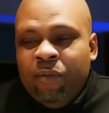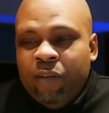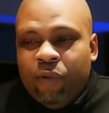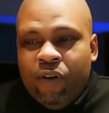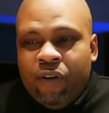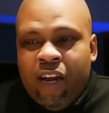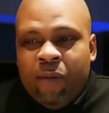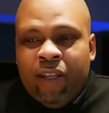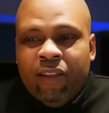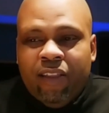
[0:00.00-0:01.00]
and
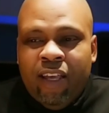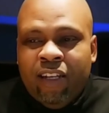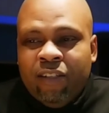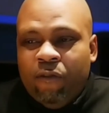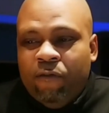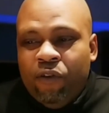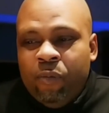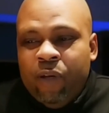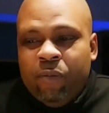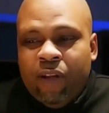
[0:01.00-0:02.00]
programming things before
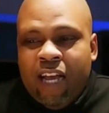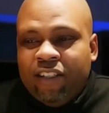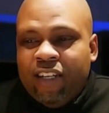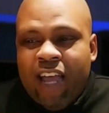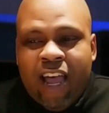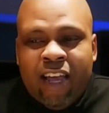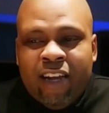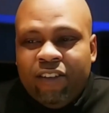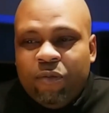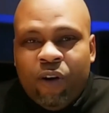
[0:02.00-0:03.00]
people actually had
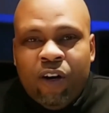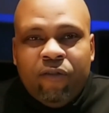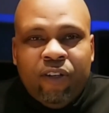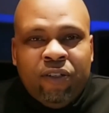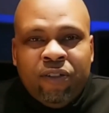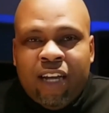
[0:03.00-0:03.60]
smartphones.